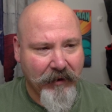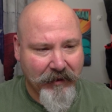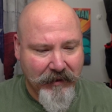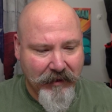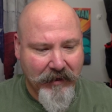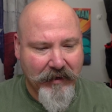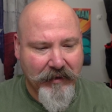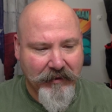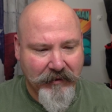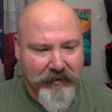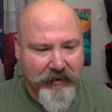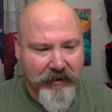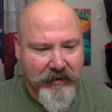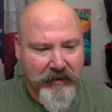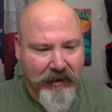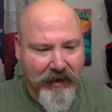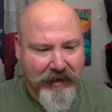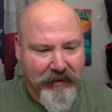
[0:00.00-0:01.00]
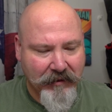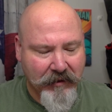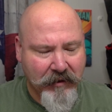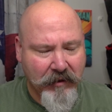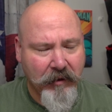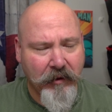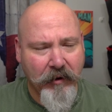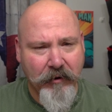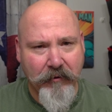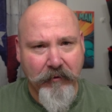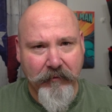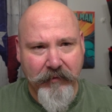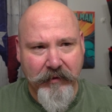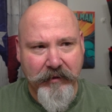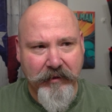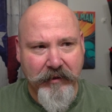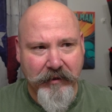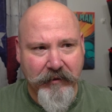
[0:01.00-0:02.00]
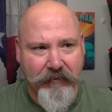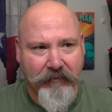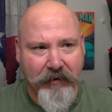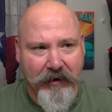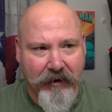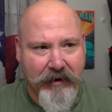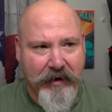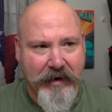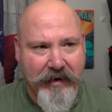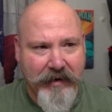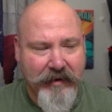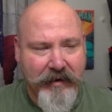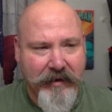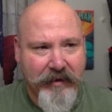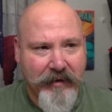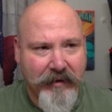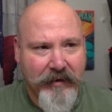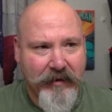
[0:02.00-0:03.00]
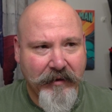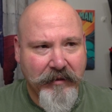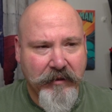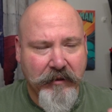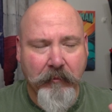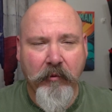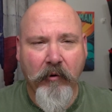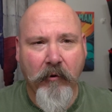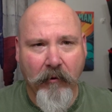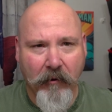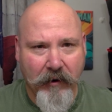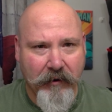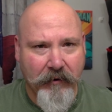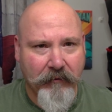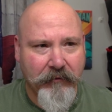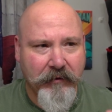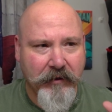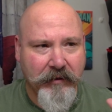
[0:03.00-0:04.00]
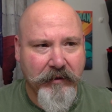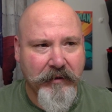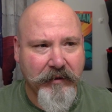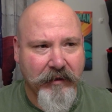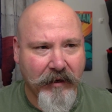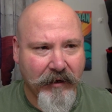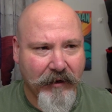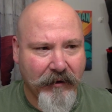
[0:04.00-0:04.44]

again, just like the clove, is just very supportive. Just